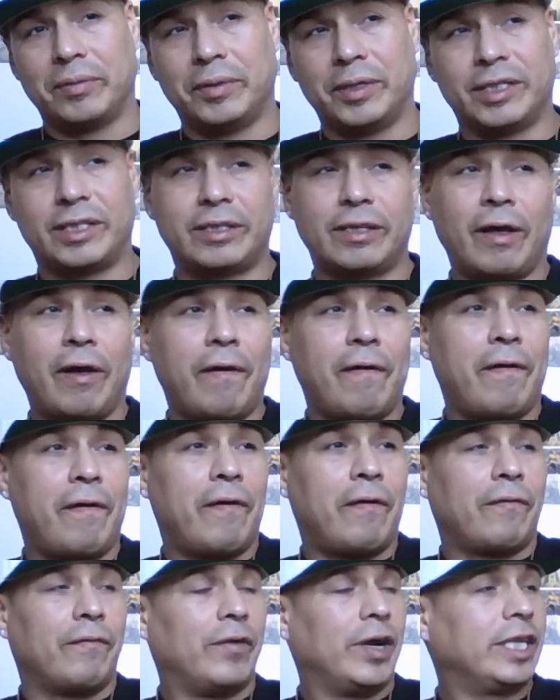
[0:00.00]
it's
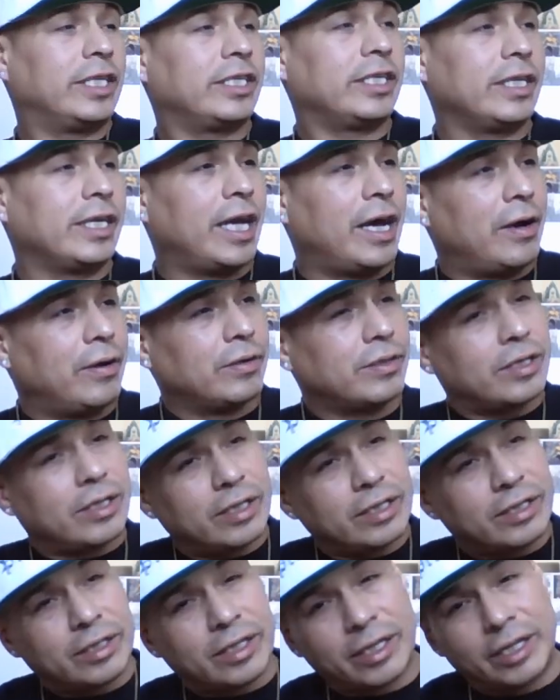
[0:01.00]
reaching out
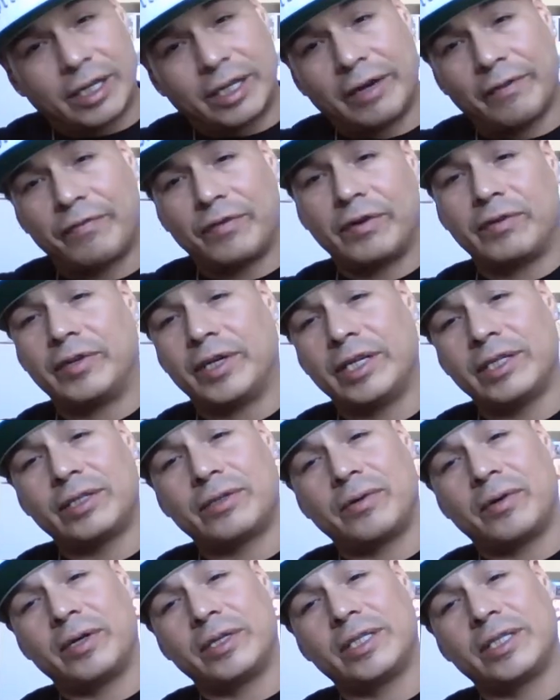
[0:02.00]
to the different
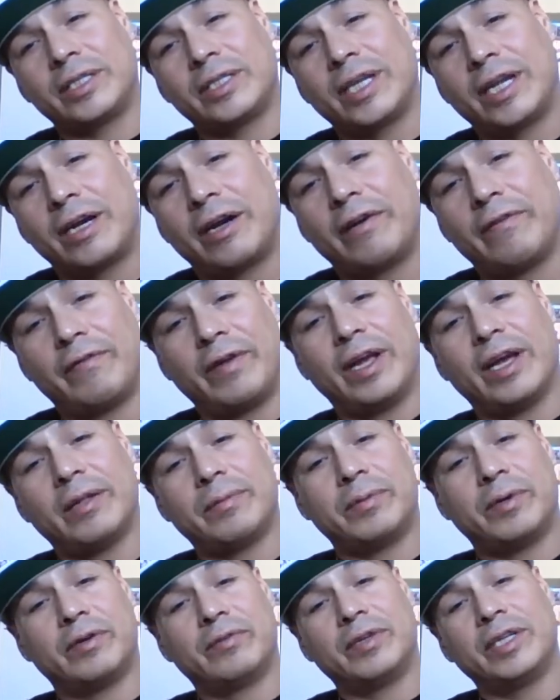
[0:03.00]
resources that are
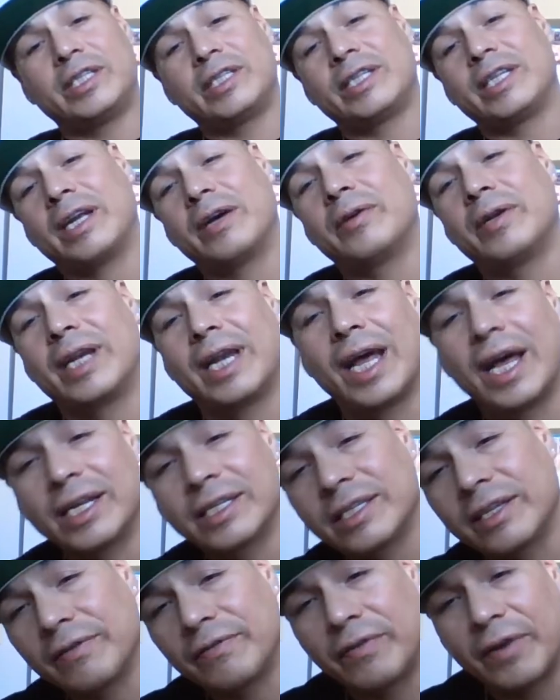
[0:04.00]
available, reaching out and
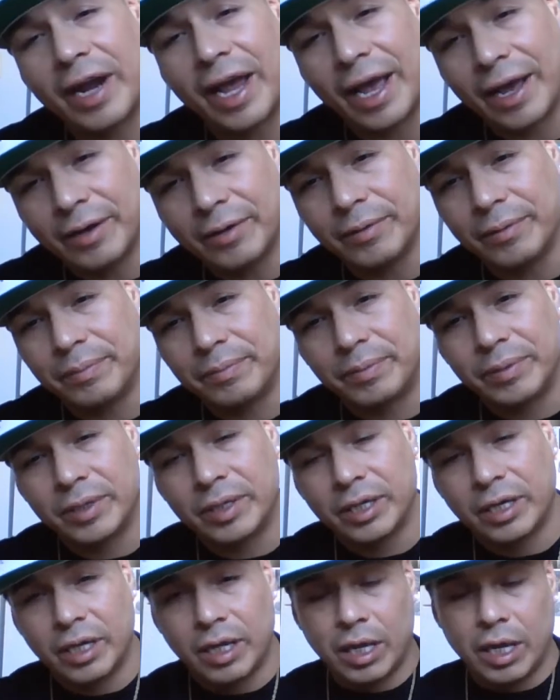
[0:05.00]
asking for help.
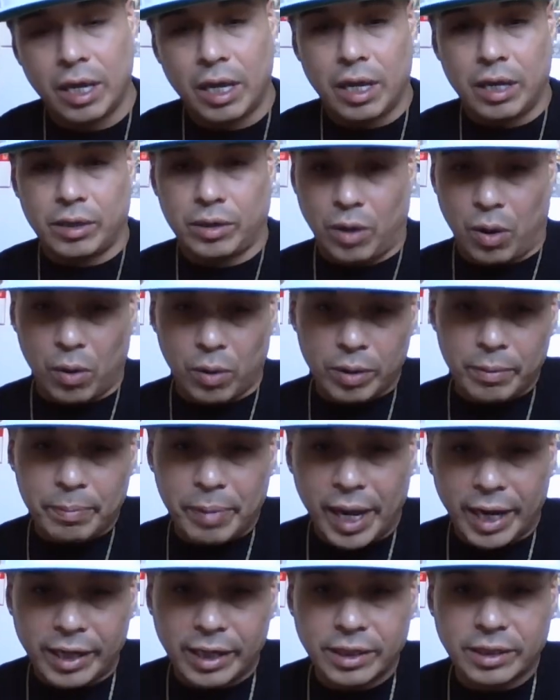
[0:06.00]

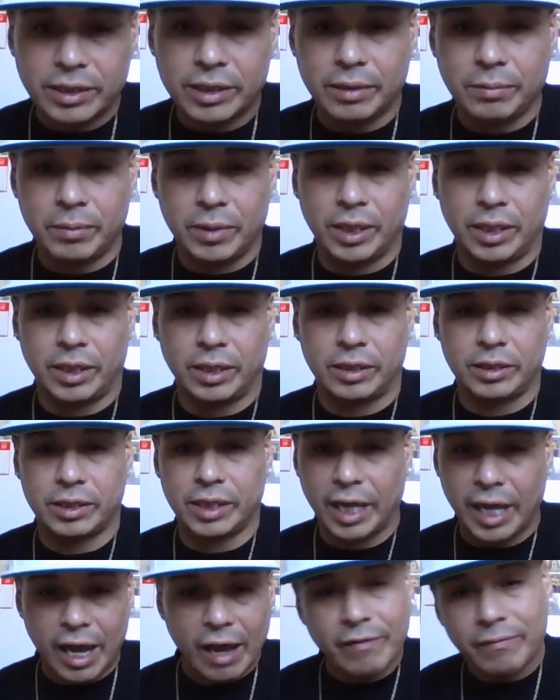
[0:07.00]
Codependency meetings,
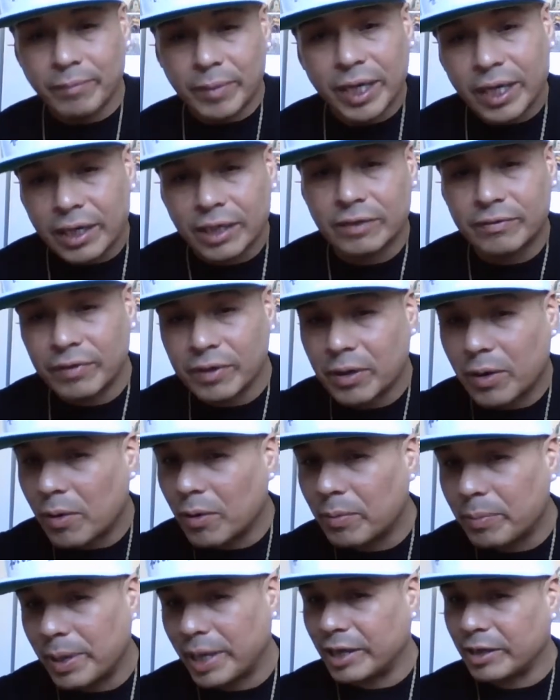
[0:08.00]
they have meetings for
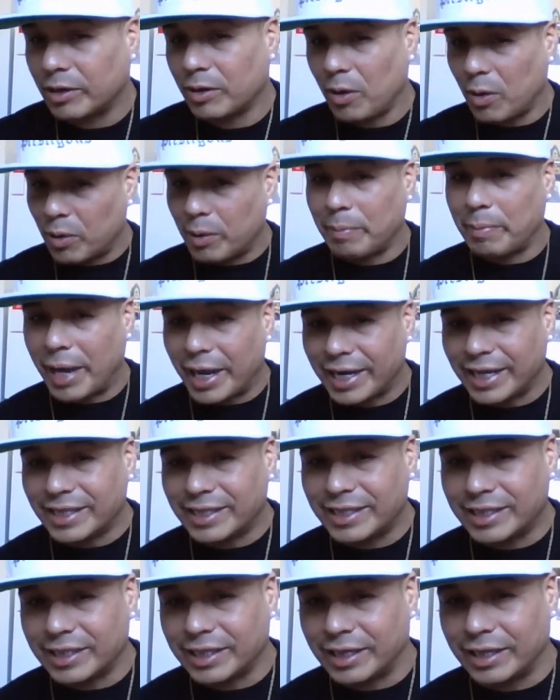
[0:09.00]

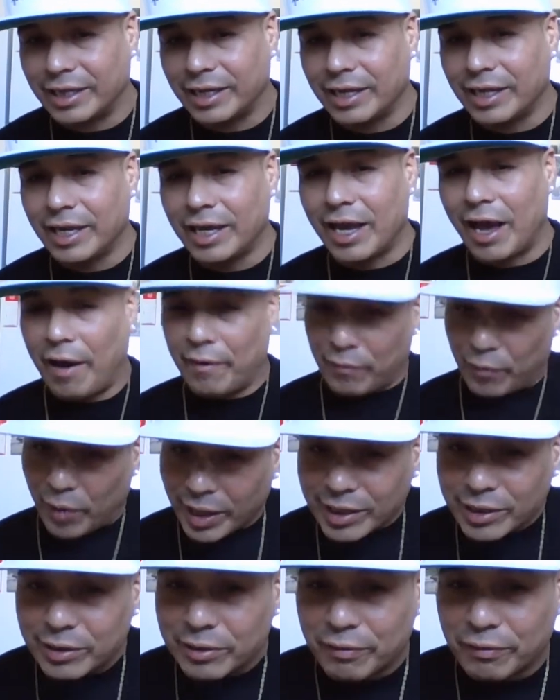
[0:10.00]
codependency. I
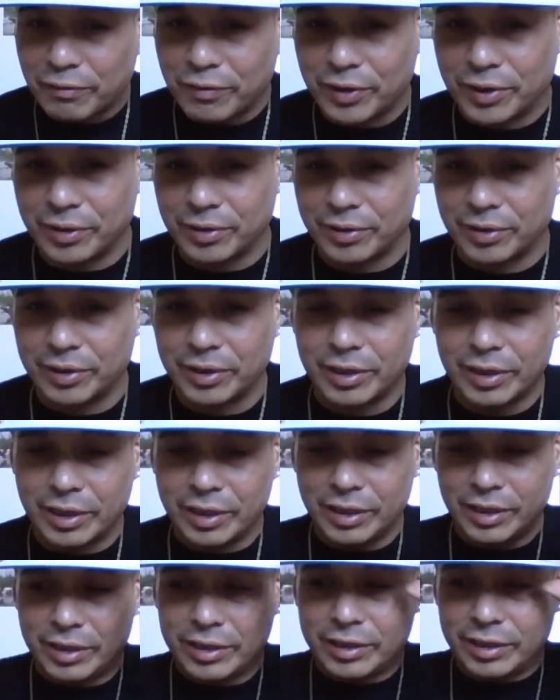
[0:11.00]
went to a few.
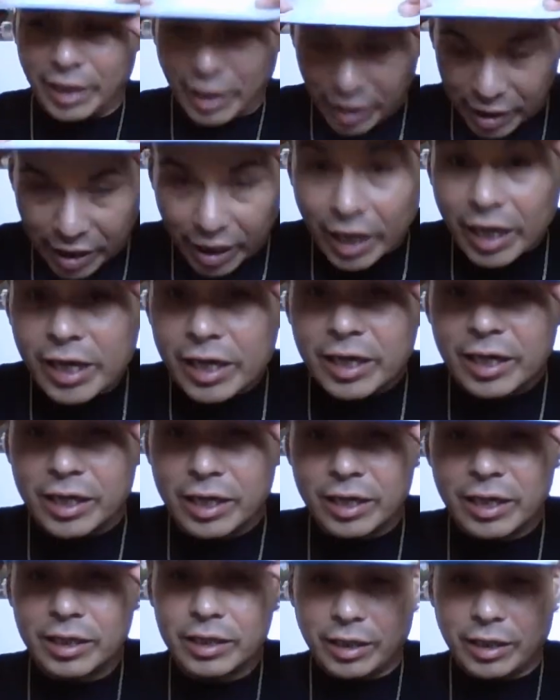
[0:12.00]
They're
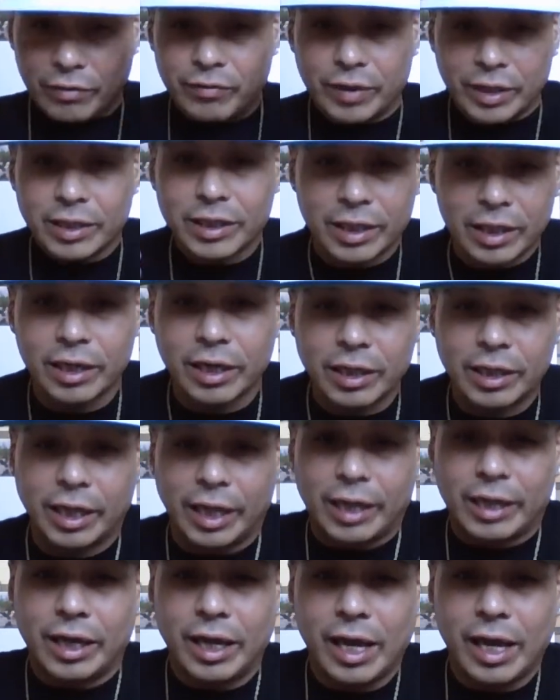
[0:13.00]
good. They're really good. They